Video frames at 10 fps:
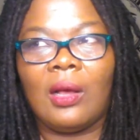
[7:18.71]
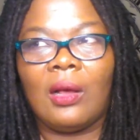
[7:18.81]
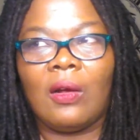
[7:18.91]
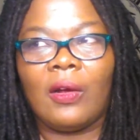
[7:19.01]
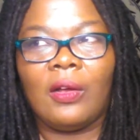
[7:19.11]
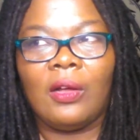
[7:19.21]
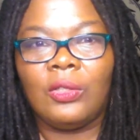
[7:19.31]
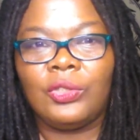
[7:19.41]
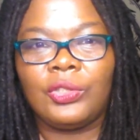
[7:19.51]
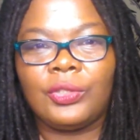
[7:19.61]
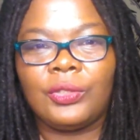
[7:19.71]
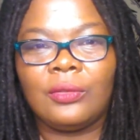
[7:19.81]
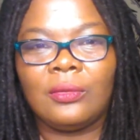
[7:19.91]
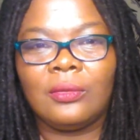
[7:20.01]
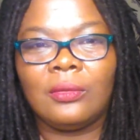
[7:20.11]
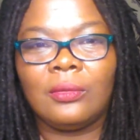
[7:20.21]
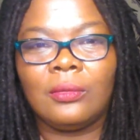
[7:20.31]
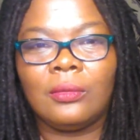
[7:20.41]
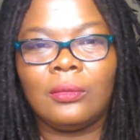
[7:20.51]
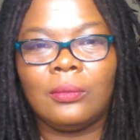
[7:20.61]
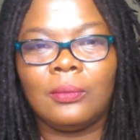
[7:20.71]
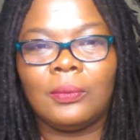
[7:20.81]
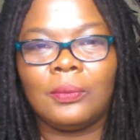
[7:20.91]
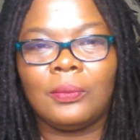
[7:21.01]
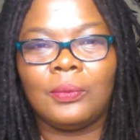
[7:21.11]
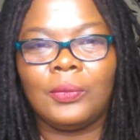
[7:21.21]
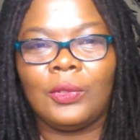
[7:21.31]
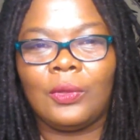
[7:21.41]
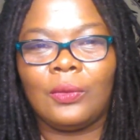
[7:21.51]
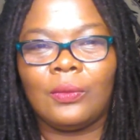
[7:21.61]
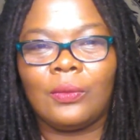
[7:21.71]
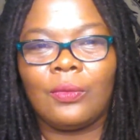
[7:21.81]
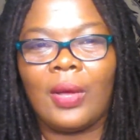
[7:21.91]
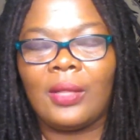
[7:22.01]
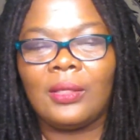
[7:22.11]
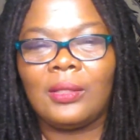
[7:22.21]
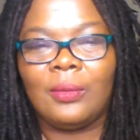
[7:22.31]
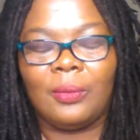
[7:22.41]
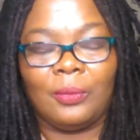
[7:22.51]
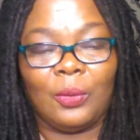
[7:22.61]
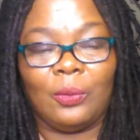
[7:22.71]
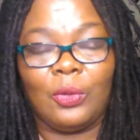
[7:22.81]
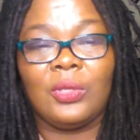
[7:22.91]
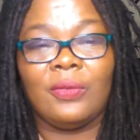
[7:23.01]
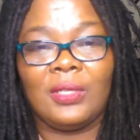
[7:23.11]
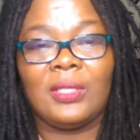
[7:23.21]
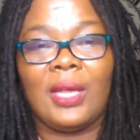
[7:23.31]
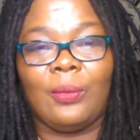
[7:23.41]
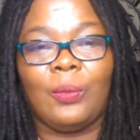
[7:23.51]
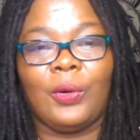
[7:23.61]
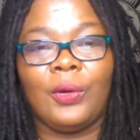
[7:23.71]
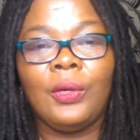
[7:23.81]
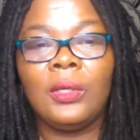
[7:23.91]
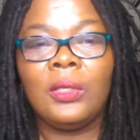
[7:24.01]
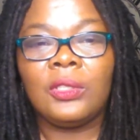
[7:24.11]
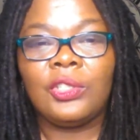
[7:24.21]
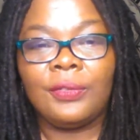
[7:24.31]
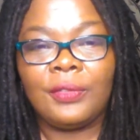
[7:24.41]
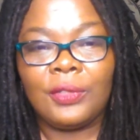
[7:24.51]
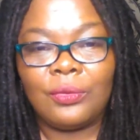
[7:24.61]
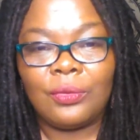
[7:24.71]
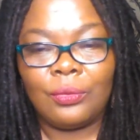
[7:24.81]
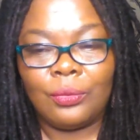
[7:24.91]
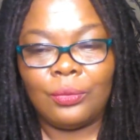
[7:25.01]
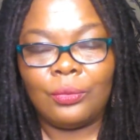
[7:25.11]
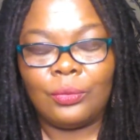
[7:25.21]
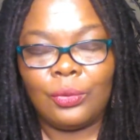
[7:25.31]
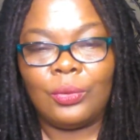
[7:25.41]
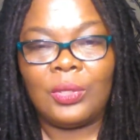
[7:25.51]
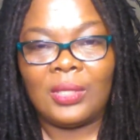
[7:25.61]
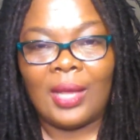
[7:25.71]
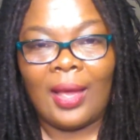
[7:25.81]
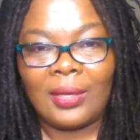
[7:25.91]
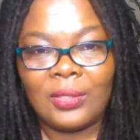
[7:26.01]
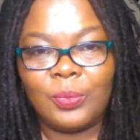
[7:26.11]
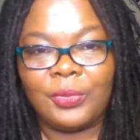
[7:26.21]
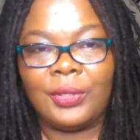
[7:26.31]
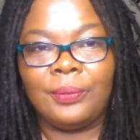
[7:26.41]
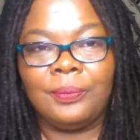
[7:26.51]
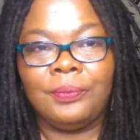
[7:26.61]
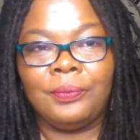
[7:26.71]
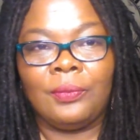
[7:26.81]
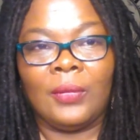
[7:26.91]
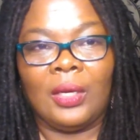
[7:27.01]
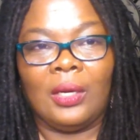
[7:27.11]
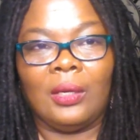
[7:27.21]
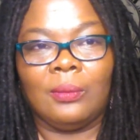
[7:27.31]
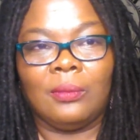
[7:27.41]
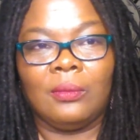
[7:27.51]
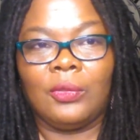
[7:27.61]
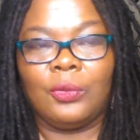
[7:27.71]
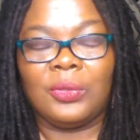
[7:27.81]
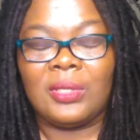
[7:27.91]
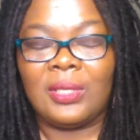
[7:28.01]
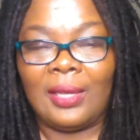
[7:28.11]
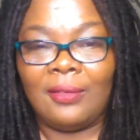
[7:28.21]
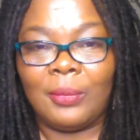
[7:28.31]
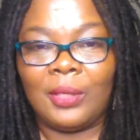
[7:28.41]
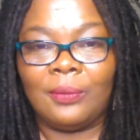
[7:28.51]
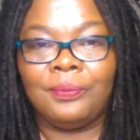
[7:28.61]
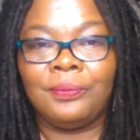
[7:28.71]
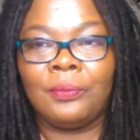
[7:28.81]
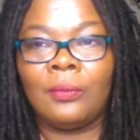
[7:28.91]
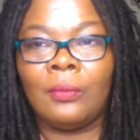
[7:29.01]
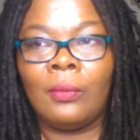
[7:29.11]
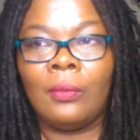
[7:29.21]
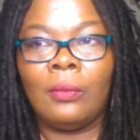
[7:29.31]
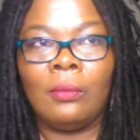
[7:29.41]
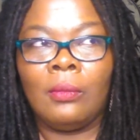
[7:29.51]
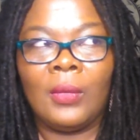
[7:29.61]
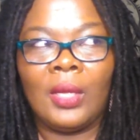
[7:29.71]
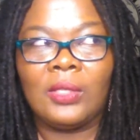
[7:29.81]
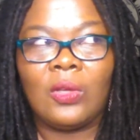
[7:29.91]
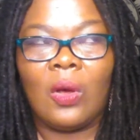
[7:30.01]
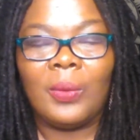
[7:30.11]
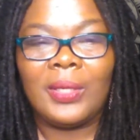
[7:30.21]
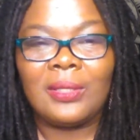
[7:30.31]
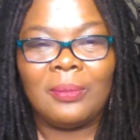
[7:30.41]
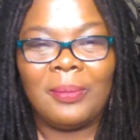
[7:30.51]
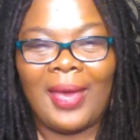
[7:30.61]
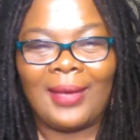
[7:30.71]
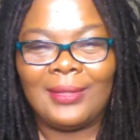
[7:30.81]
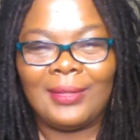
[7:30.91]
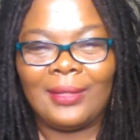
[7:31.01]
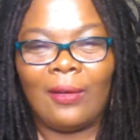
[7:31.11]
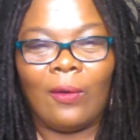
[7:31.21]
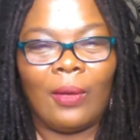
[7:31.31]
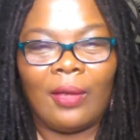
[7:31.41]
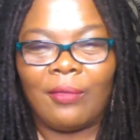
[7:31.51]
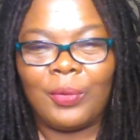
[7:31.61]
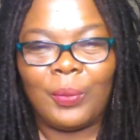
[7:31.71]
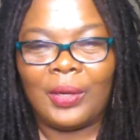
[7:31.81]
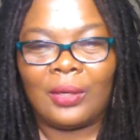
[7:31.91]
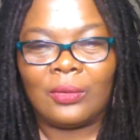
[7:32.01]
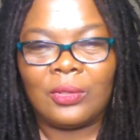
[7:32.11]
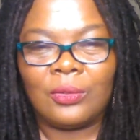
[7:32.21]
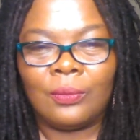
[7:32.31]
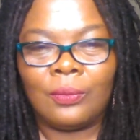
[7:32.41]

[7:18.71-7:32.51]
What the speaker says: our culture, you know, throughout those of us that were shifted through to the diaspora, through enslavement, has always impacted everyone else.